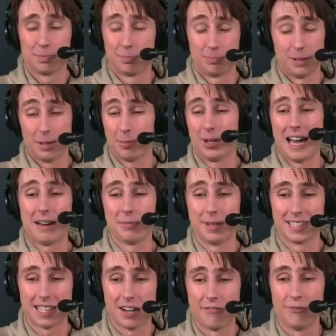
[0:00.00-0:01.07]
people have him
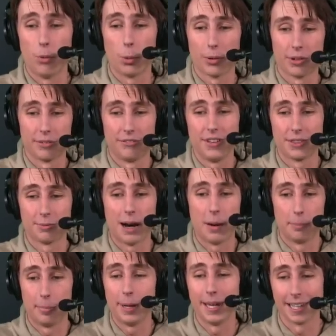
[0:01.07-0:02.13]
as like a fourth or fifth
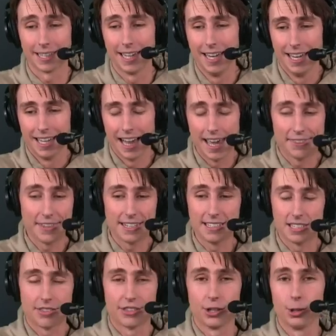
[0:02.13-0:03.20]
round pick. I think
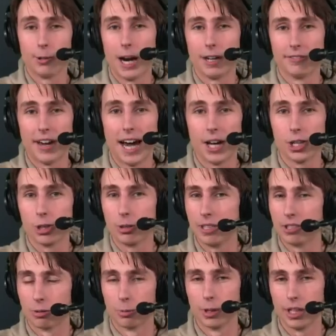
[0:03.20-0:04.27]
he's a third round value.
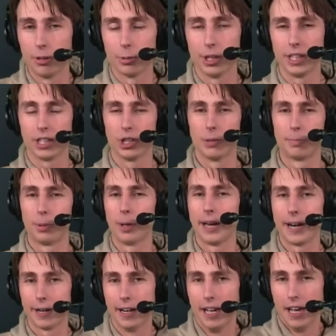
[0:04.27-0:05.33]
He's a really, really good
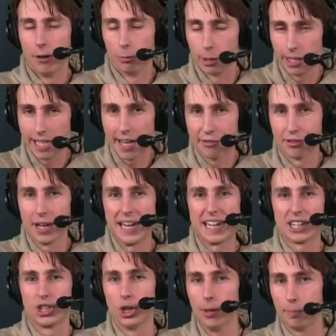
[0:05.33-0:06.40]
player, really
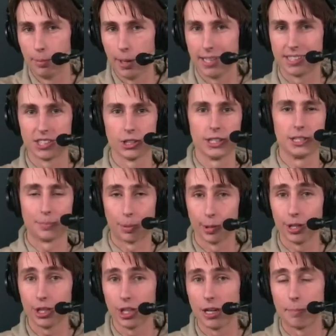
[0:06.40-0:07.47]
athletic, good blitzer. He's
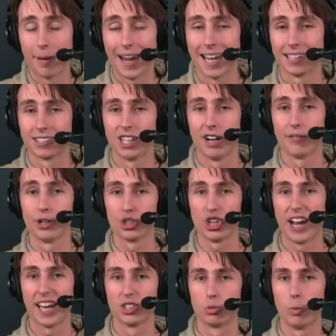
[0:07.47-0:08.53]
pretty good in pass coverage
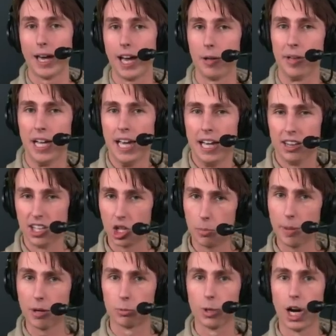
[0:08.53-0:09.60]
as well. A little
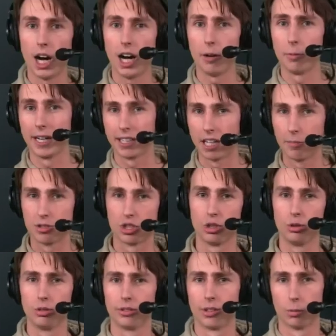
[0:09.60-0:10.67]
bit raw when it comes
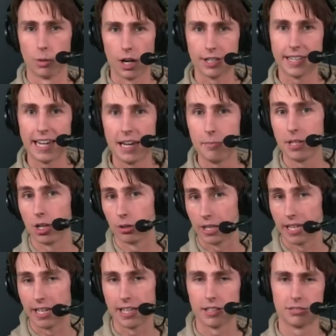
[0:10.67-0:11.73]
to the run game, you know,
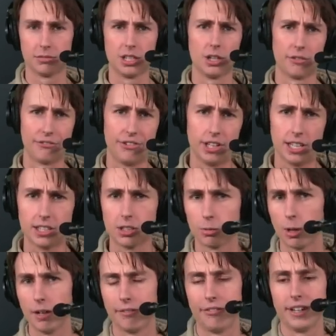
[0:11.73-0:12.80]
getting, you know, filling the
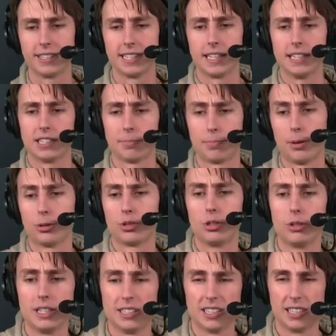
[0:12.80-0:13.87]
run fits that he's supposed
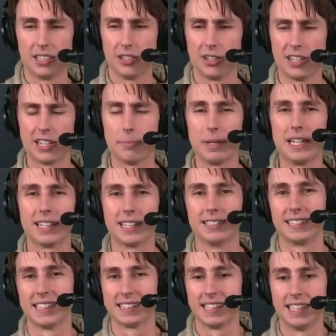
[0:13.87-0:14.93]
to. He can be
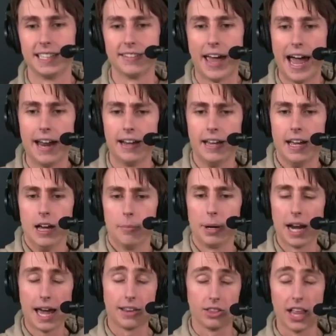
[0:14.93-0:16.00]
inconsistent in that,
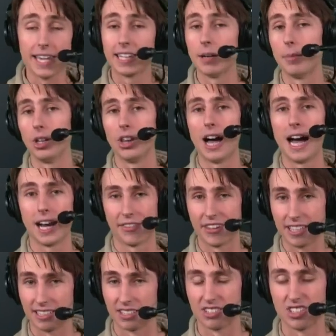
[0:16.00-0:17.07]
but I like him a lot. I
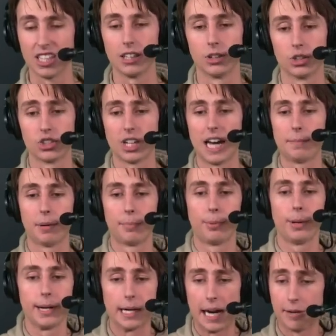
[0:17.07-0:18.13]
think he's a Steelers type of
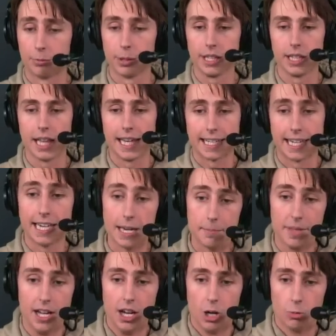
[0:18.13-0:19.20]
player. I'd really like him.
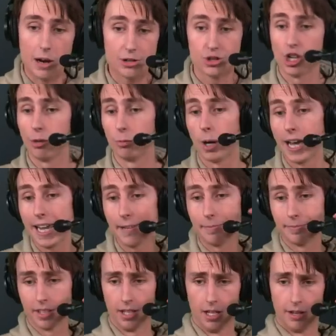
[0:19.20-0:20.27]
Regen Wright
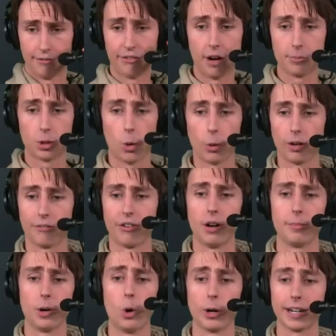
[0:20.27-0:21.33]
from
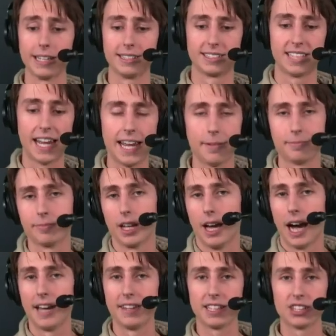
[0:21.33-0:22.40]
Oregon State,
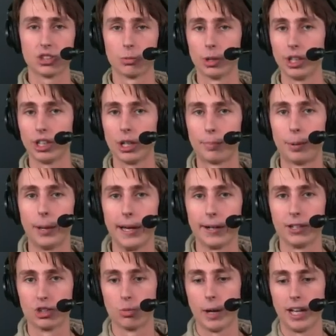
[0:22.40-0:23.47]
I think, is a really good player
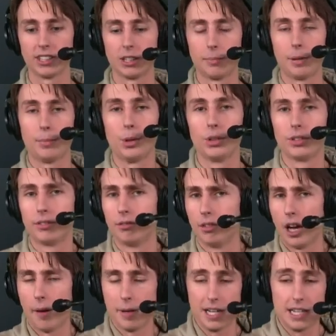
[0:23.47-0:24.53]
as well. Some people,
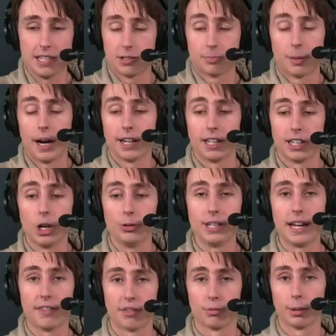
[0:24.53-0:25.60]
I mean, he's probably going to go
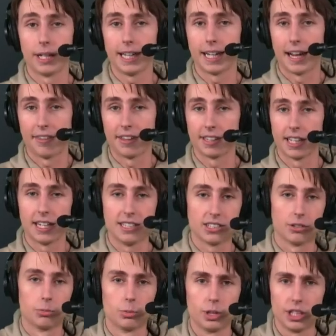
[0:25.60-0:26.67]
day three, and I think that he's
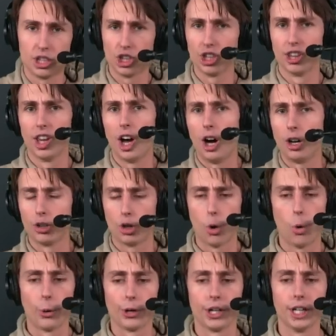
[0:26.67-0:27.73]
a really good long
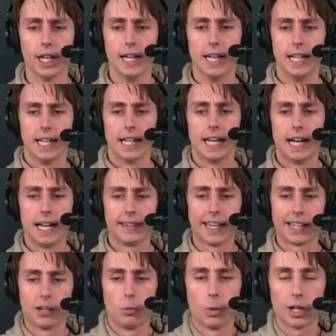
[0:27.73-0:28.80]
corner
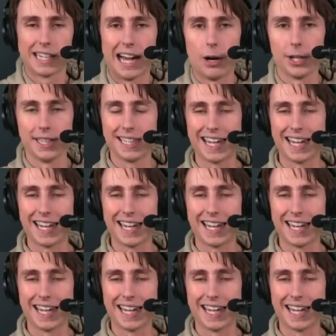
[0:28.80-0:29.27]
that can work out in the